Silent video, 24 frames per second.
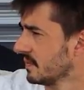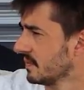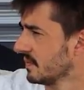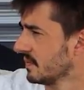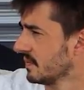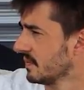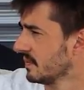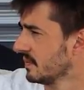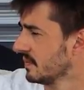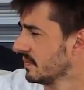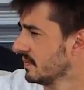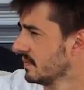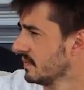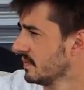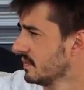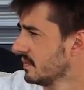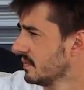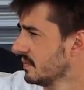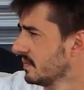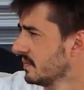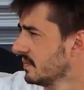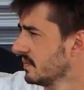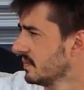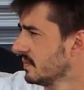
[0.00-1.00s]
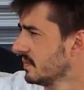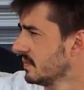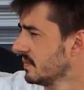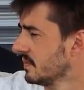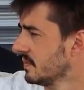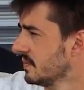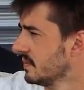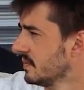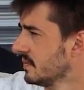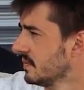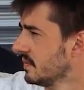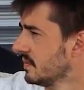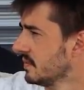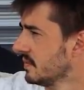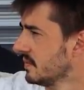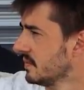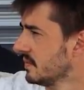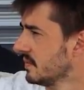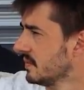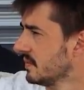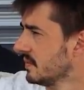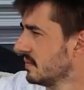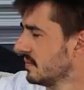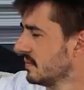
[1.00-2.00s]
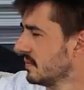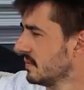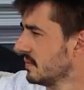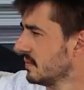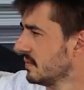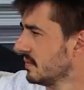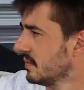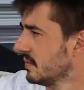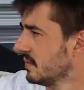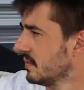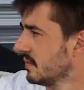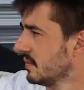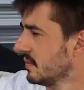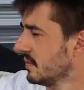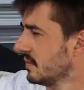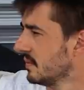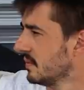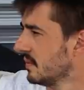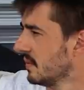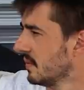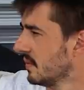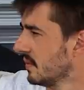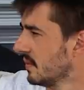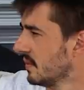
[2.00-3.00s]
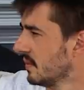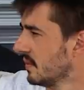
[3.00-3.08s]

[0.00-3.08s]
This person isn't speaking.